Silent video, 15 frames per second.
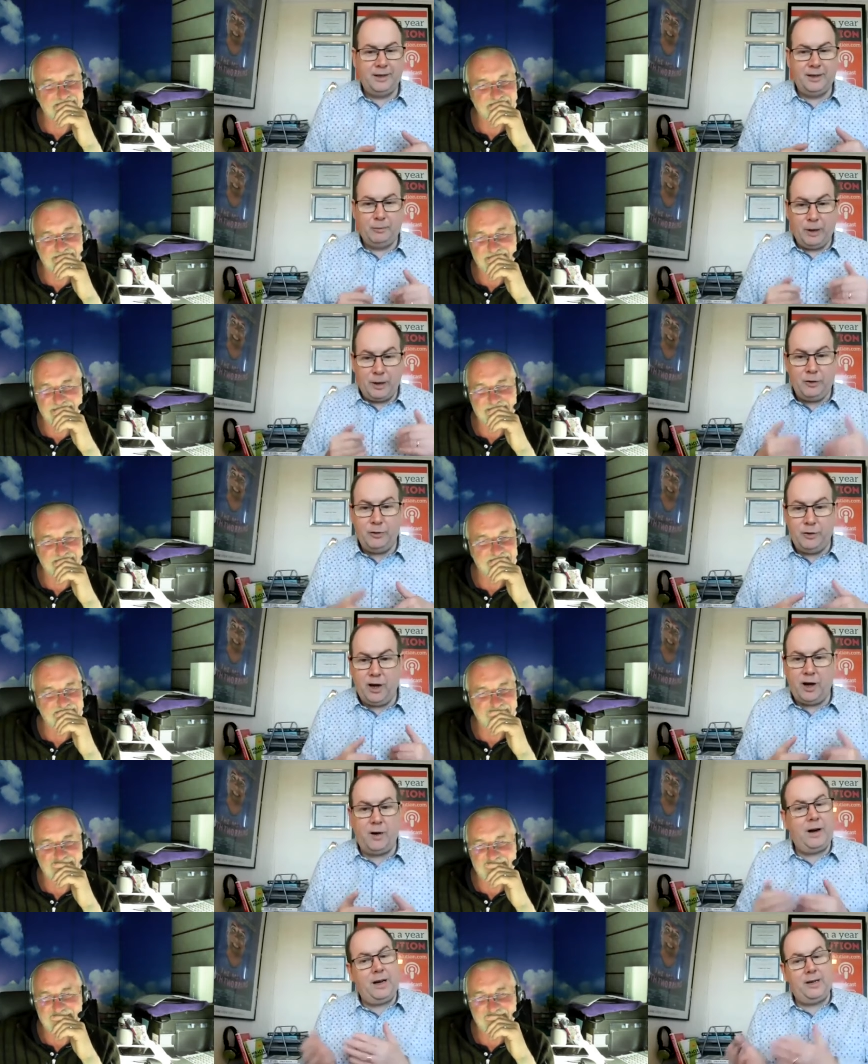Speaker 1: when you
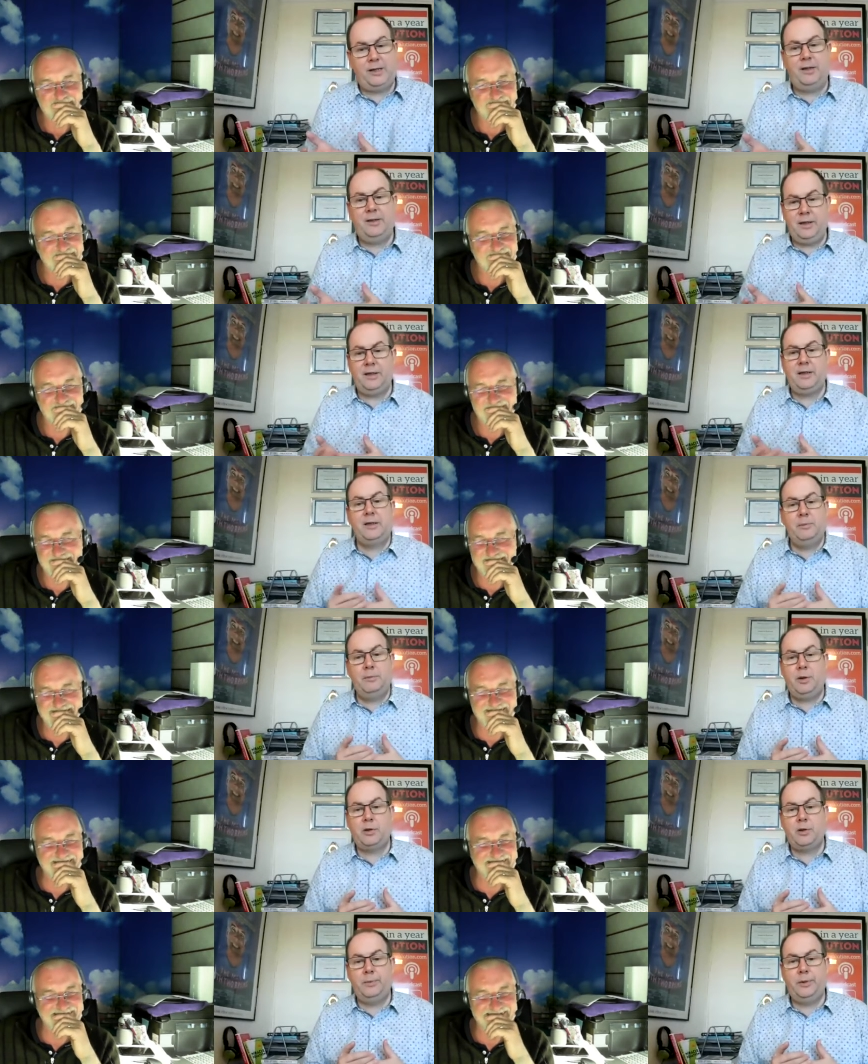know, I actually think that's
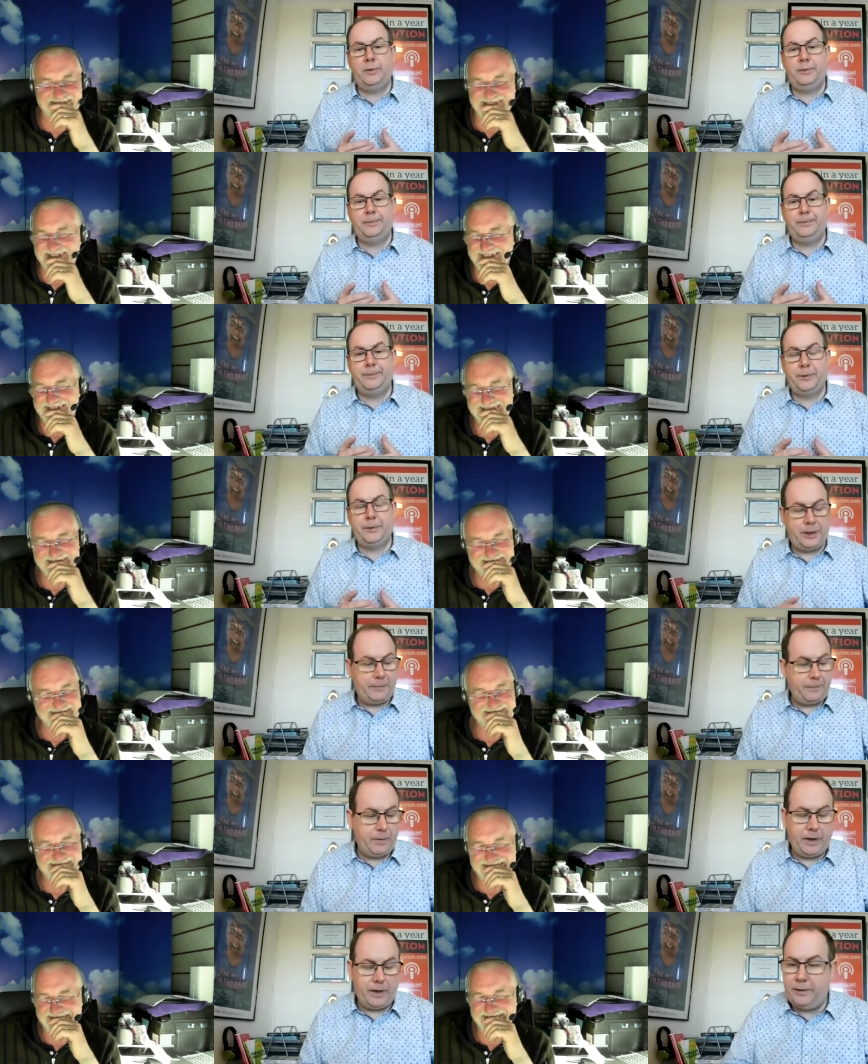impossible. Right.
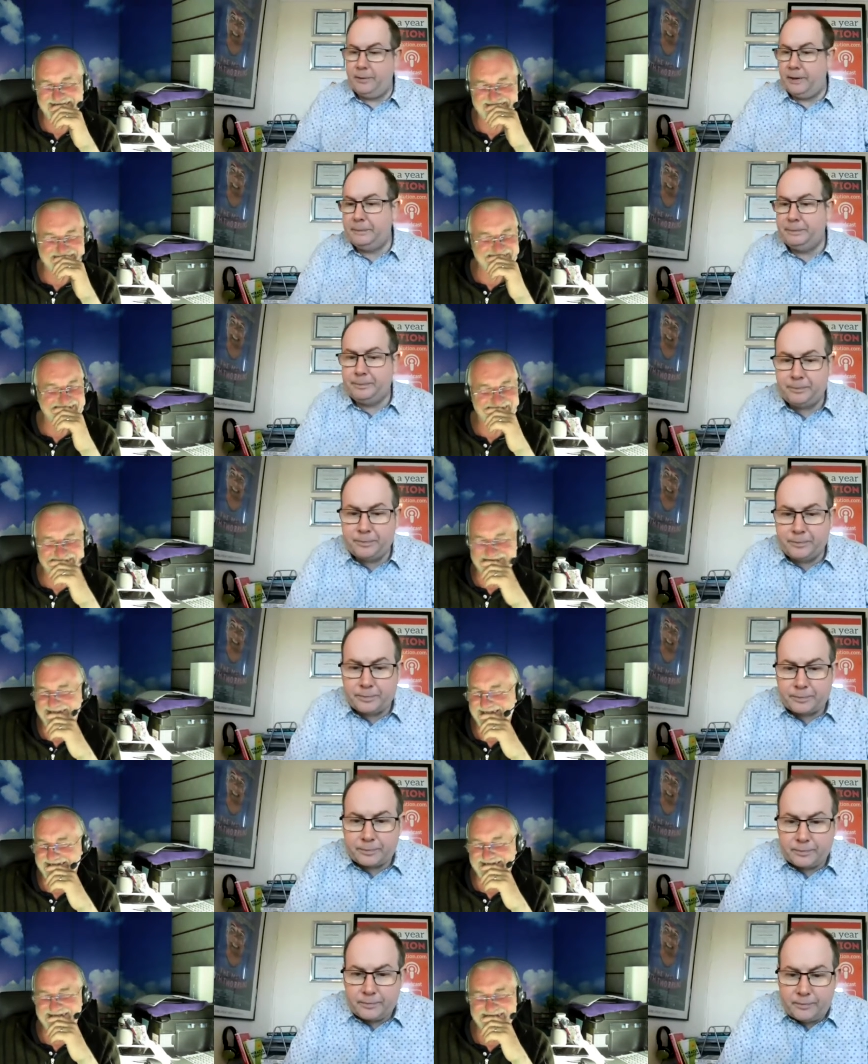Anyway,
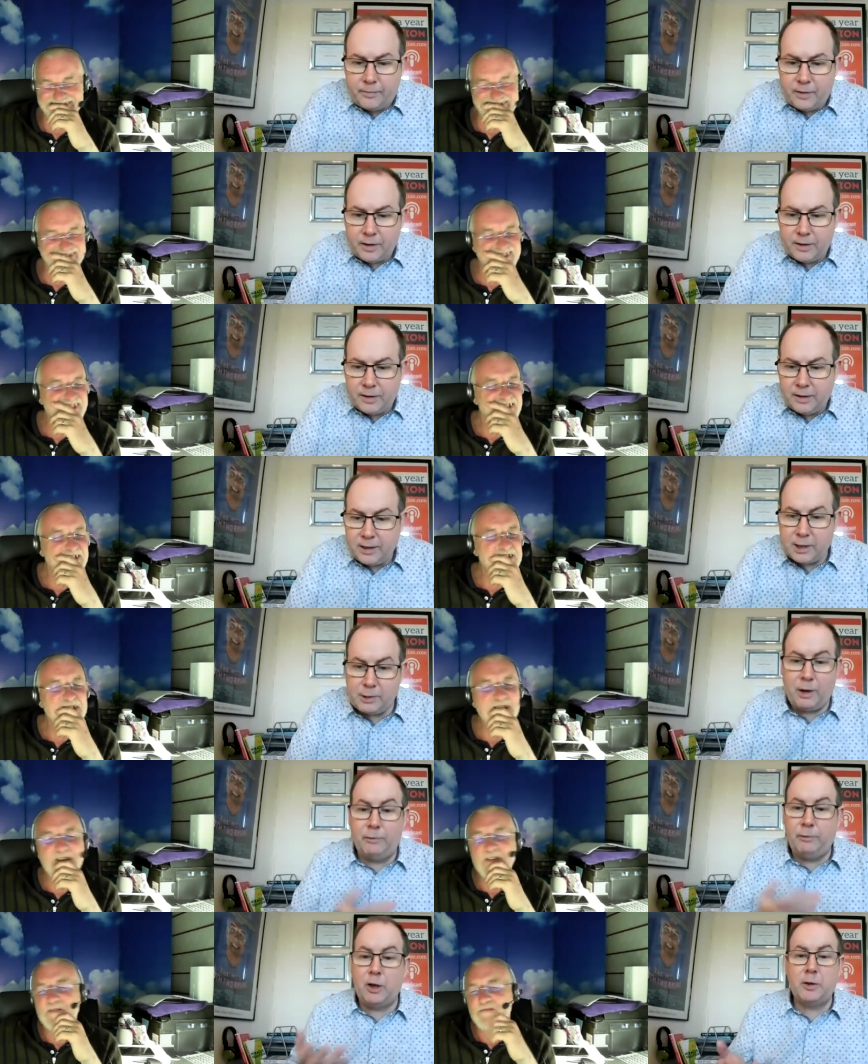so
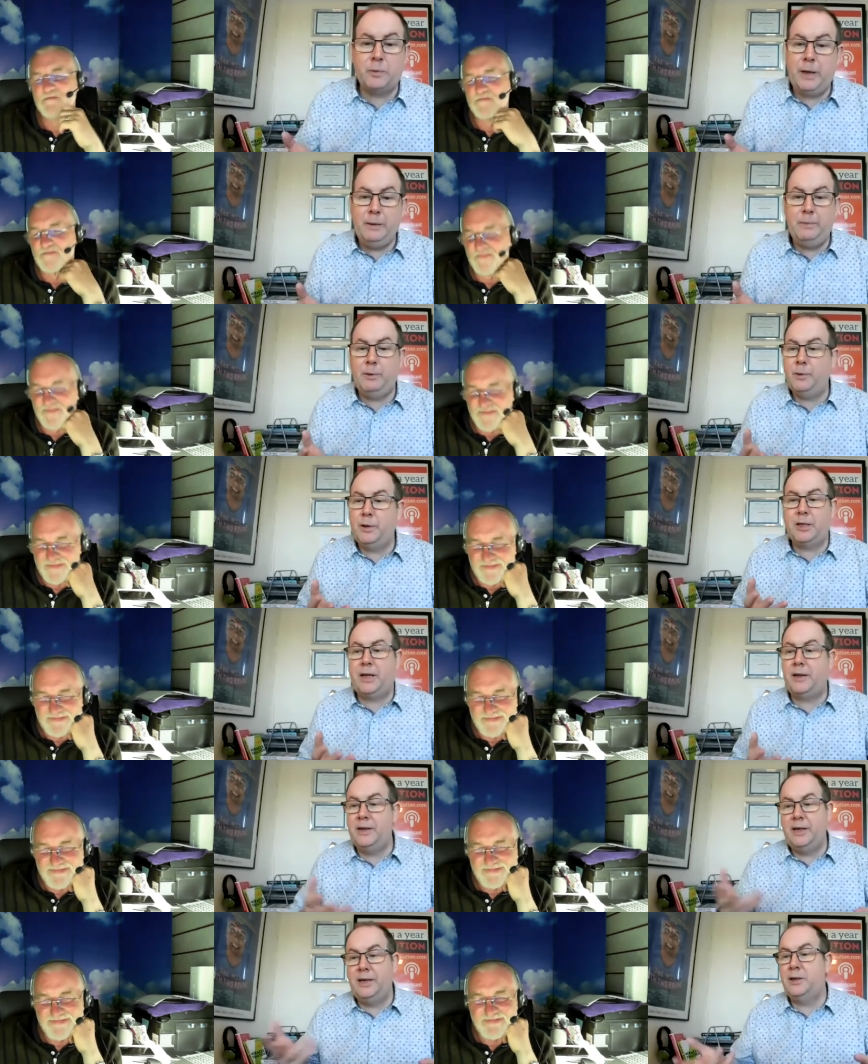I've lost people because they
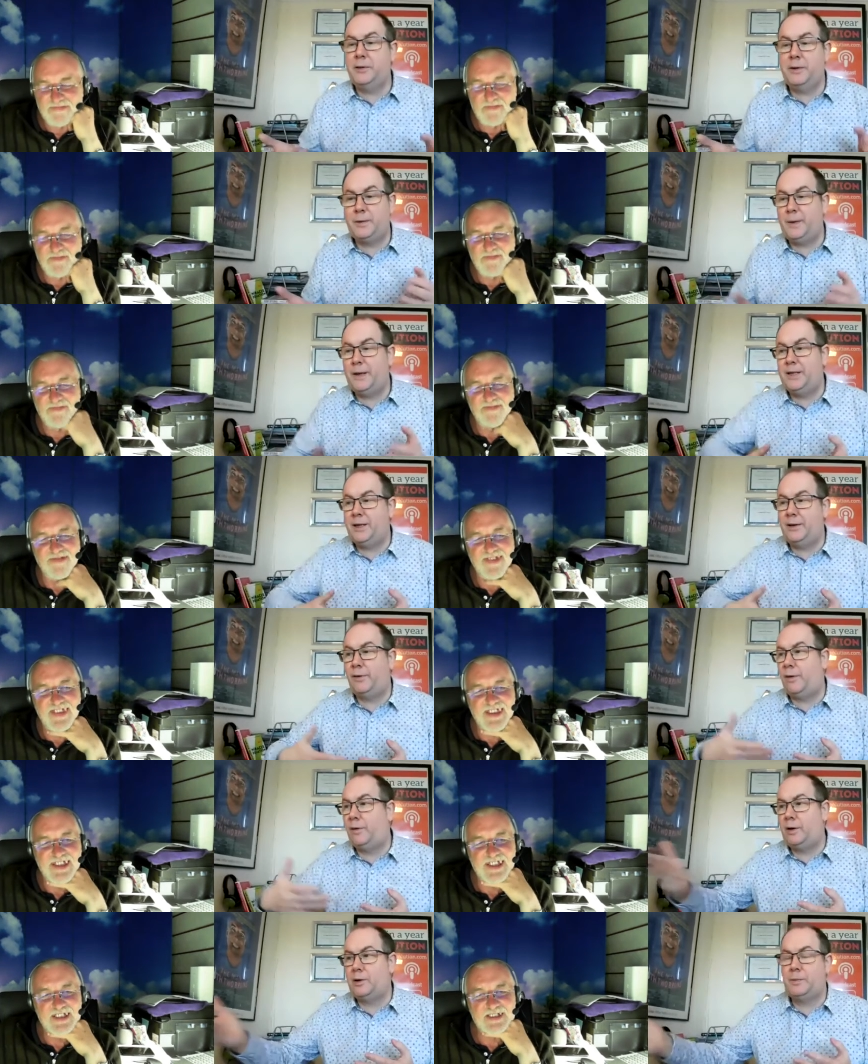think it's too expensive, or
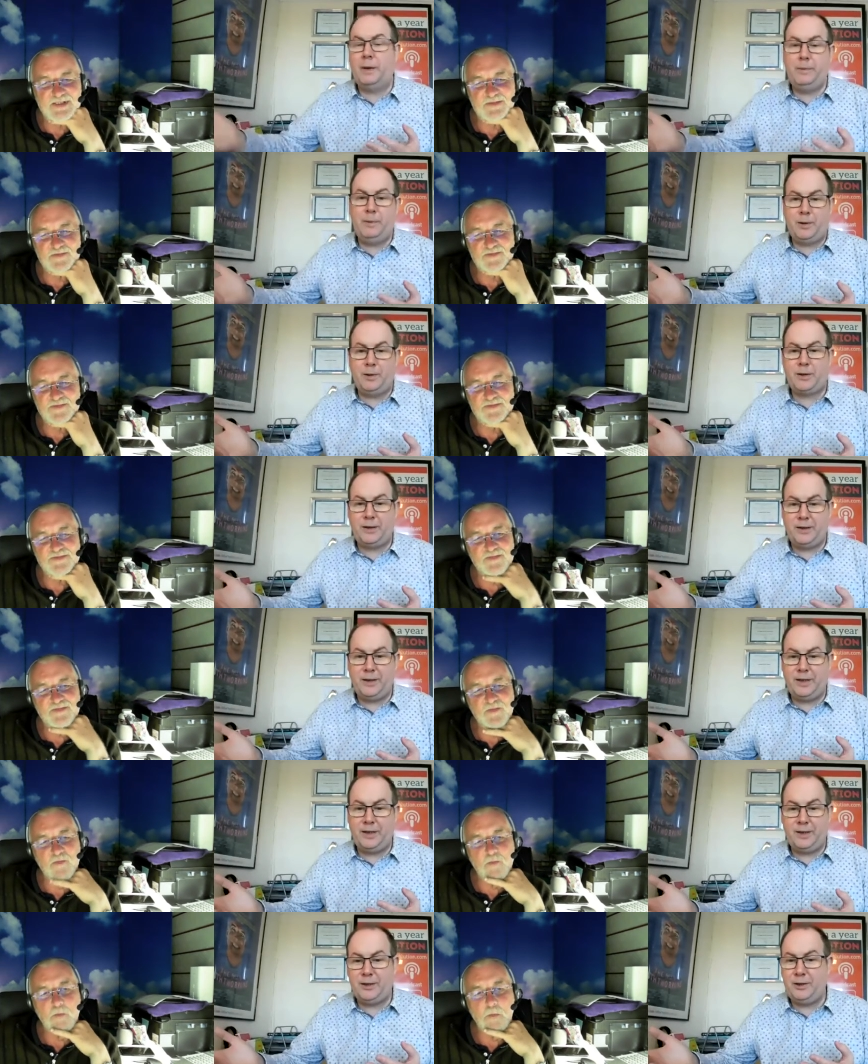lost people because they
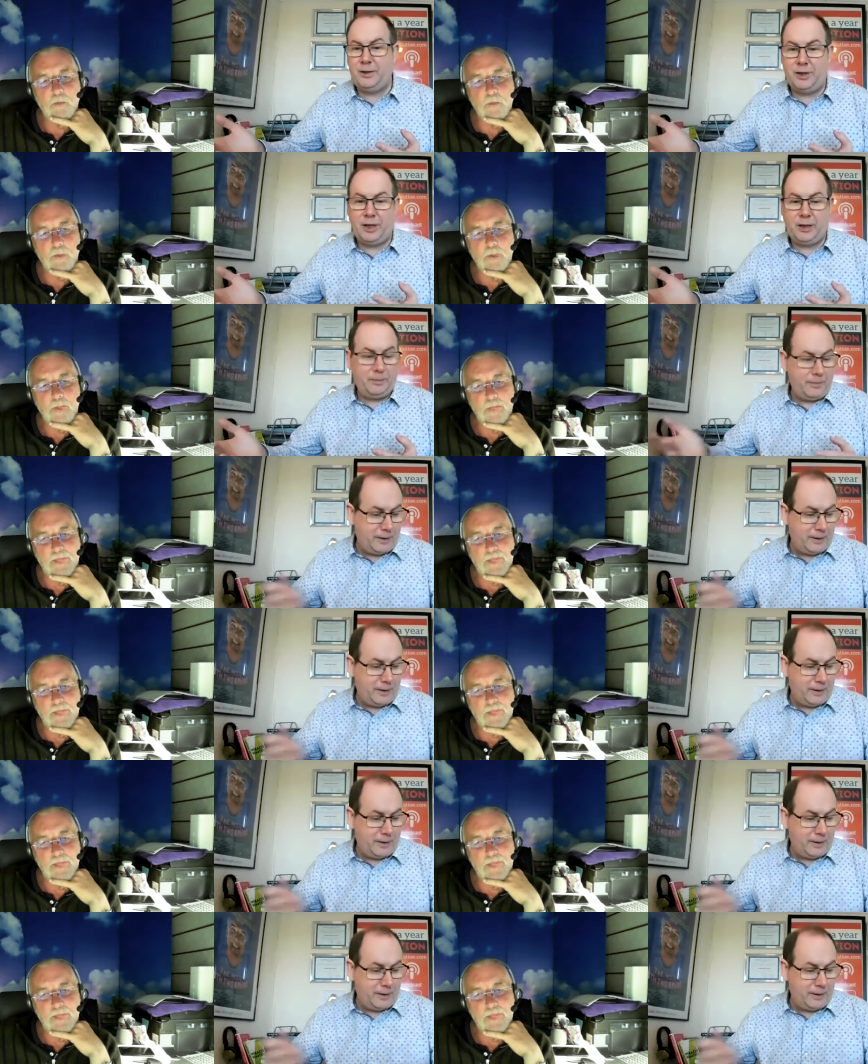think it's too cheap.